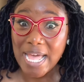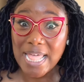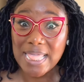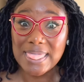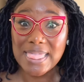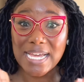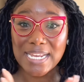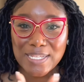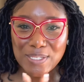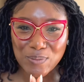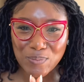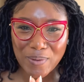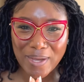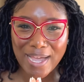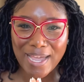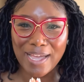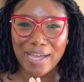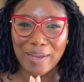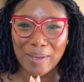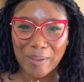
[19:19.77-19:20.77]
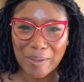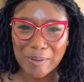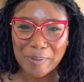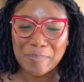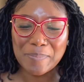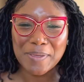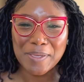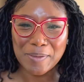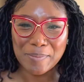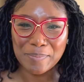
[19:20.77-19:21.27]
That is why a lot
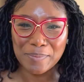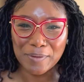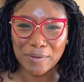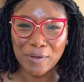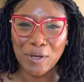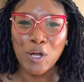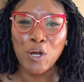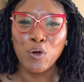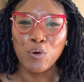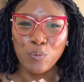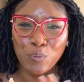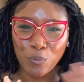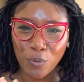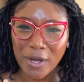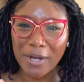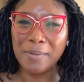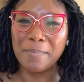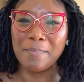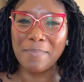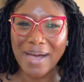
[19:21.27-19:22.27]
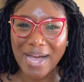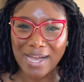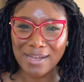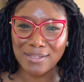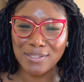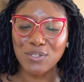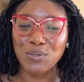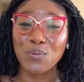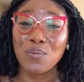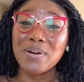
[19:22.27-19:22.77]
of people run
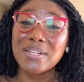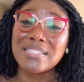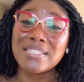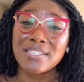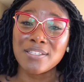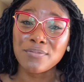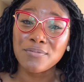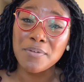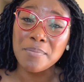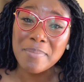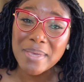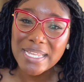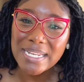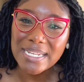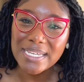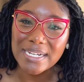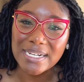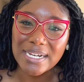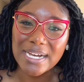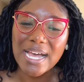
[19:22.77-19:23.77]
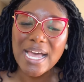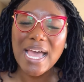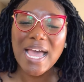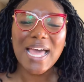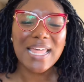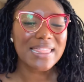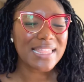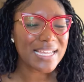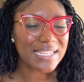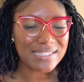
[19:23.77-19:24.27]
back to what is familiar.
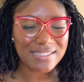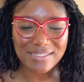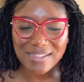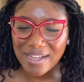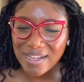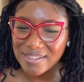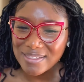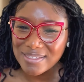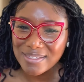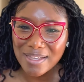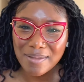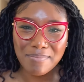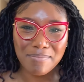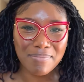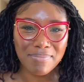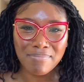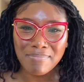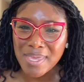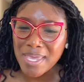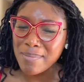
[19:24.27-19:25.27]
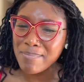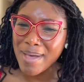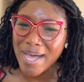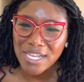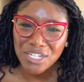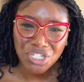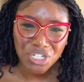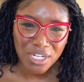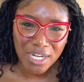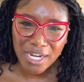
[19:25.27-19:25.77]
And that's not me
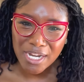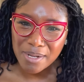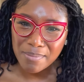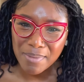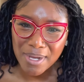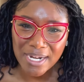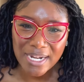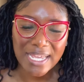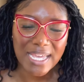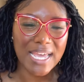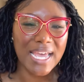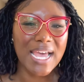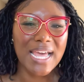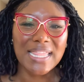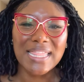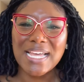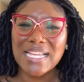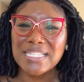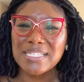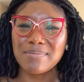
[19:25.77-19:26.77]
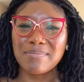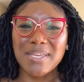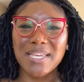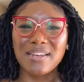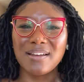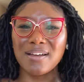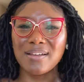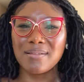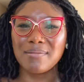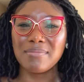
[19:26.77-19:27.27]
bashing anybody. That's
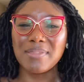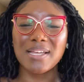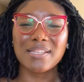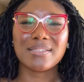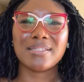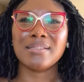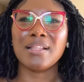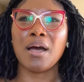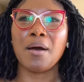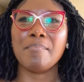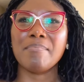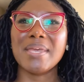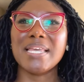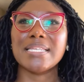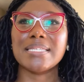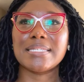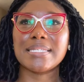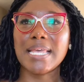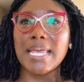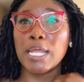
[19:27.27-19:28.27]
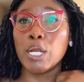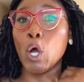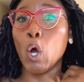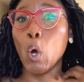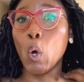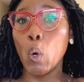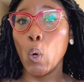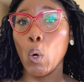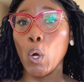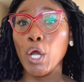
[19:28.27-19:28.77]
not me saying,
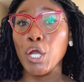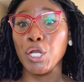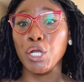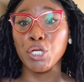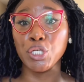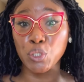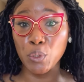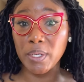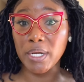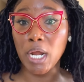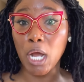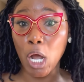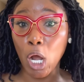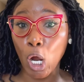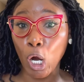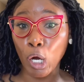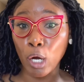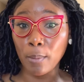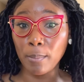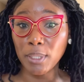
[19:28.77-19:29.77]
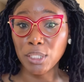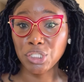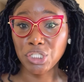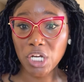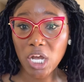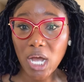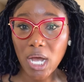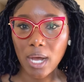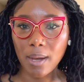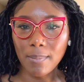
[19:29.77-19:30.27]
oh, you're doing a horrible
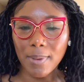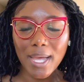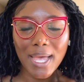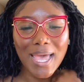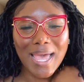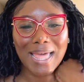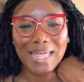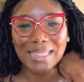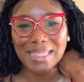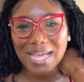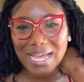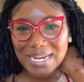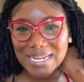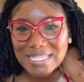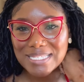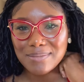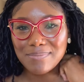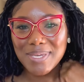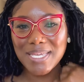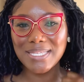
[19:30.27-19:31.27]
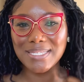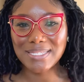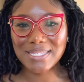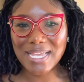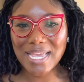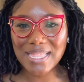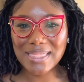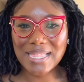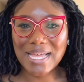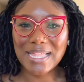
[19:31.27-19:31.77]
job. That is me
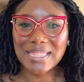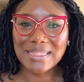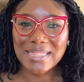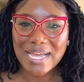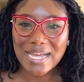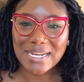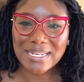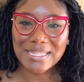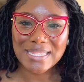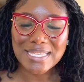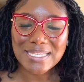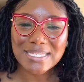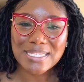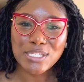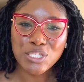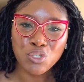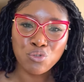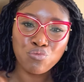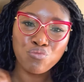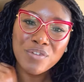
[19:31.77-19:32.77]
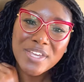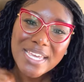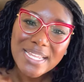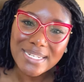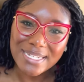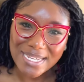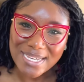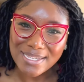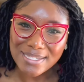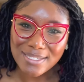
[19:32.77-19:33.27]
saying that this is the
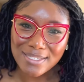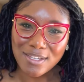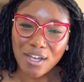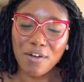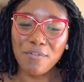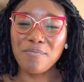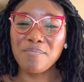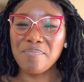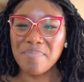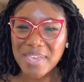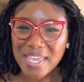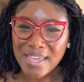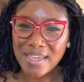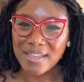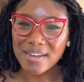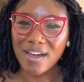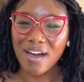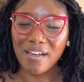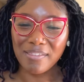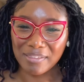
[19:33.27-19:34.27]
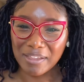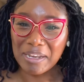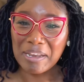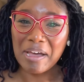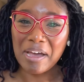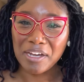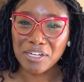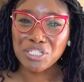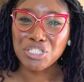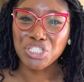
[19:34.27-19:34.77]
realness of being on the
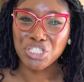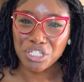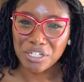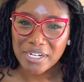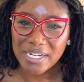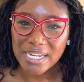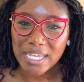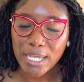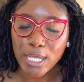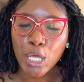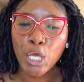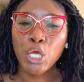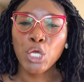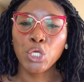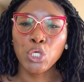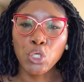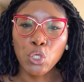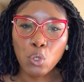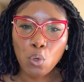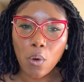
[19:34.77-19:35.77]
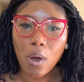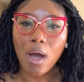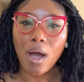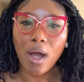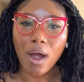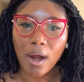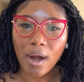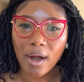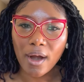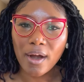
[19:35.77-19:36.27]
lock journey. You
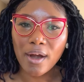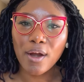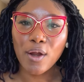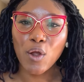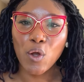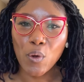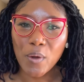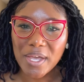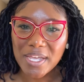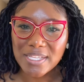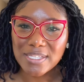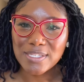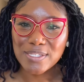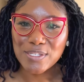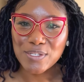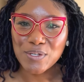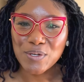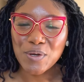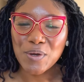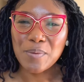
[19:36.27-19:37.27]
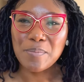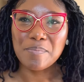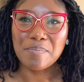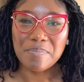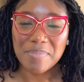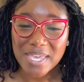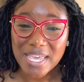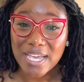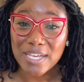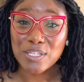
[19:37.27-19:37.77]
are going to
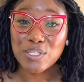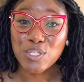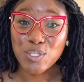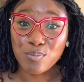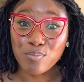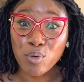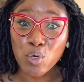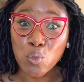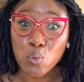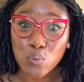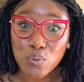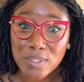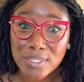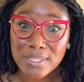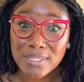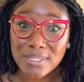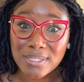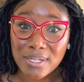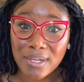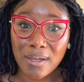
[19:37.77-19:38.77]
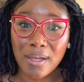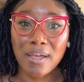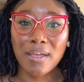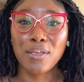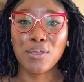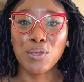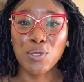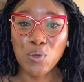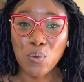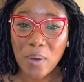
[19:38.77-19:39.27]
be exposed.
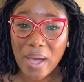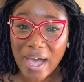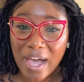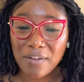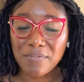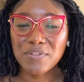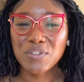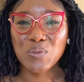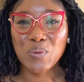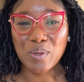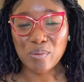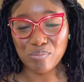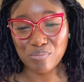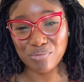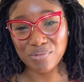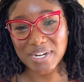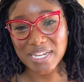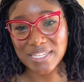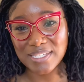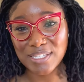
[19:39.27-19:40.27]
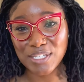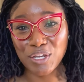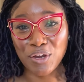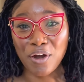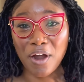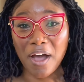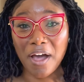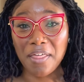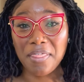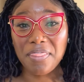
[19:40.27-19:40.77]
You have to embrace your
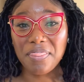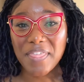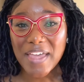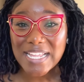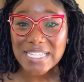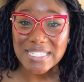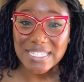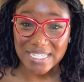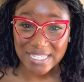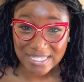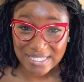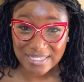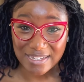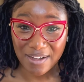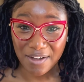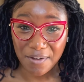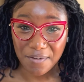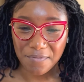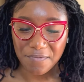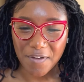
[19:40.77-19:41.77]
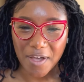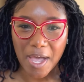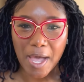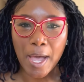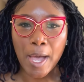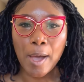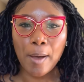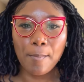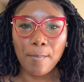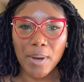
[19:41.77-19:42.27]
authentic self.
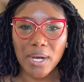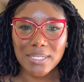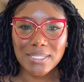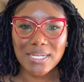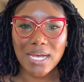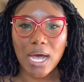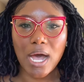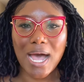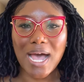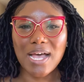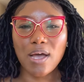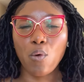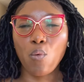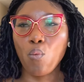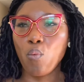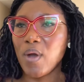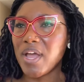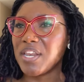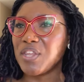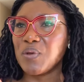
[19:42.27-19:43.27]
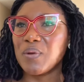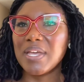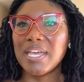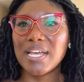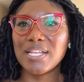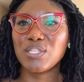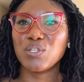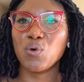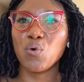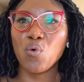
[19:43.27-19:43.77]
But when you
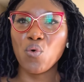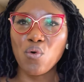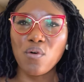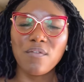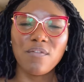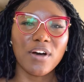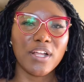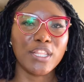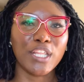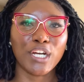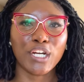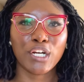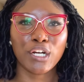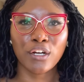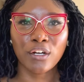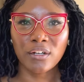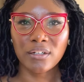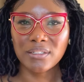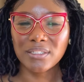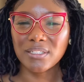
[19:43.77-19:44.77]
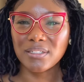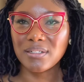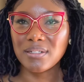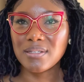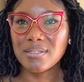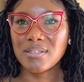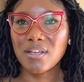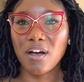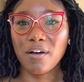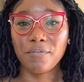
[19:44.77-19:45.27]
get over the
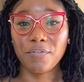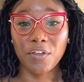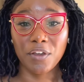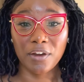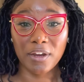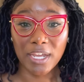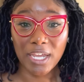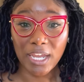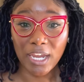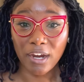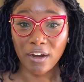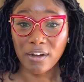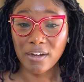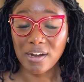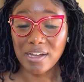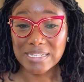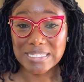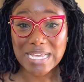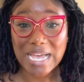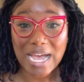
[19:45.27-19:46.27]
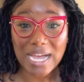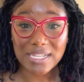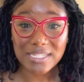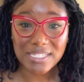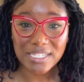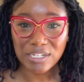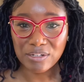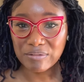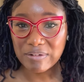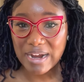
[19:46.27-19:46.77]
hurdles of your hair not
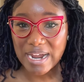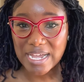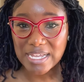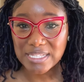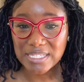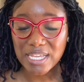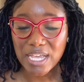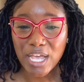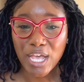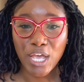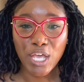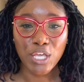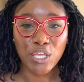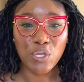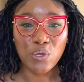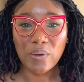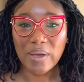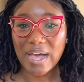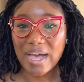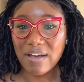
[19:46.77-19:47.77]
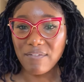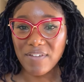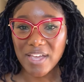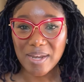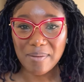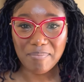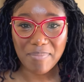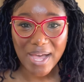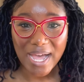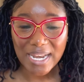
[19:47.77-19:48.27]
acting right, you
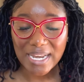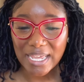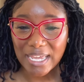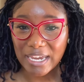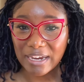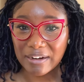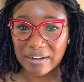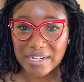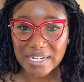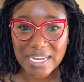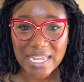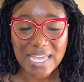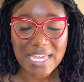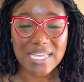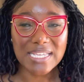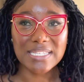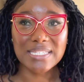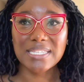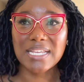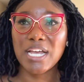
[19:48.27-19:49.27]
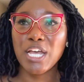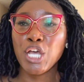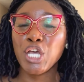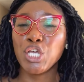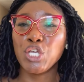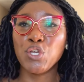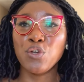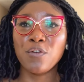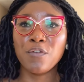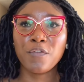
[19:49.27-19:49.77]
having bad hair days,
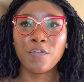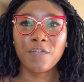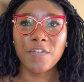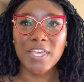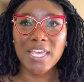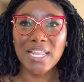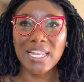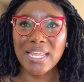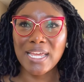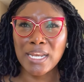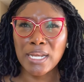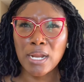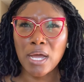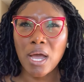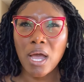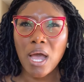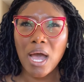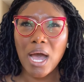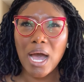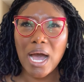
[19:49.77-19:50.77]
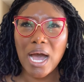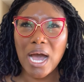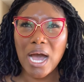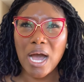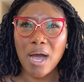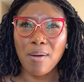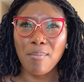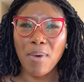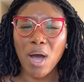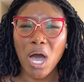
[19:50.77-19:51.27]
you feeling
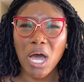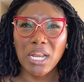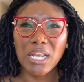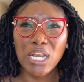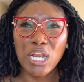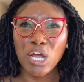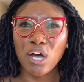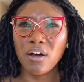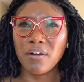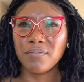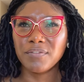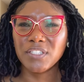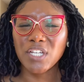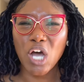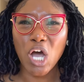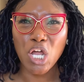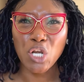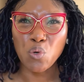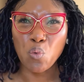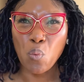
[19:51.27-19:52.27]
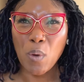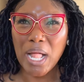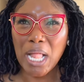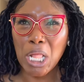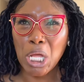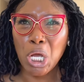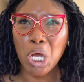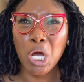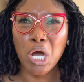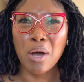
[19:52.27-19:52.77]
unloved,
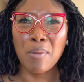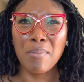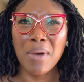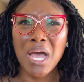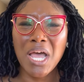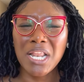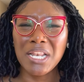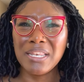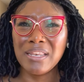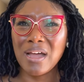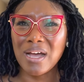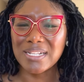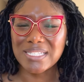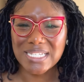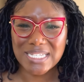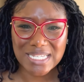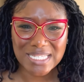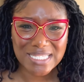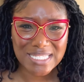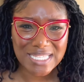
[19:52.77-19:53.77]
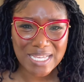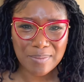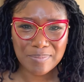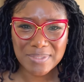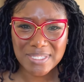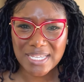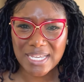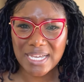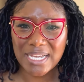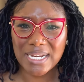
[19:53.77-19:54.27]
unwelcome, not
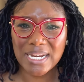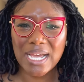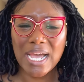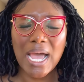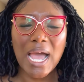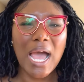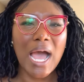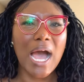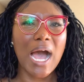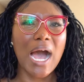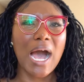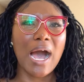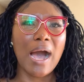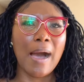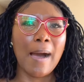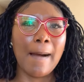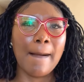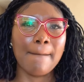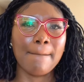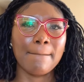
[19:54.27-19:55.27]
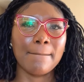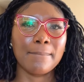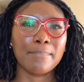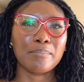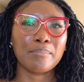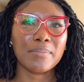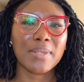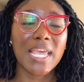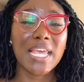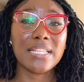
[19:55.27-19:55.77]
accepted, and
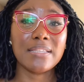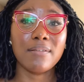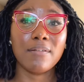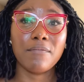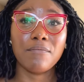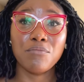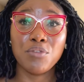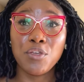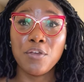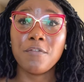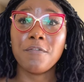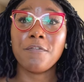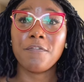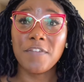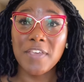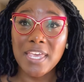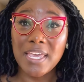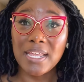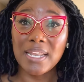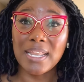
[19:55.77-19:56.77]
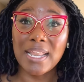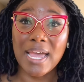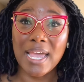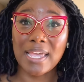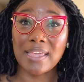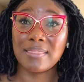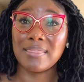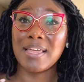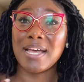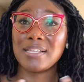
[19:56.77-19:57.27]
you feel
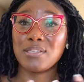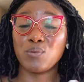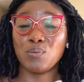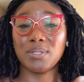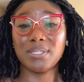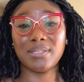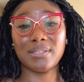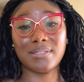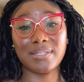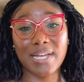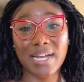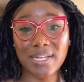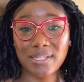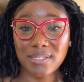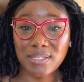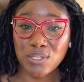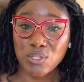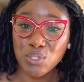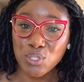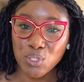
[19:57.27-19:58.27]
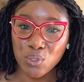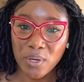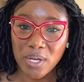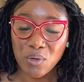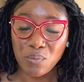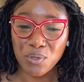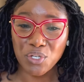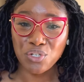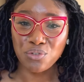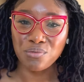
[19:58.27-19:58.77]
like that's what society is
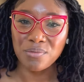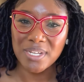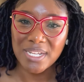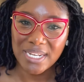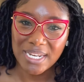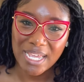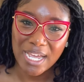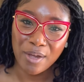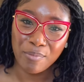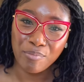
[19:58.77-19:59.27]
doing, which really a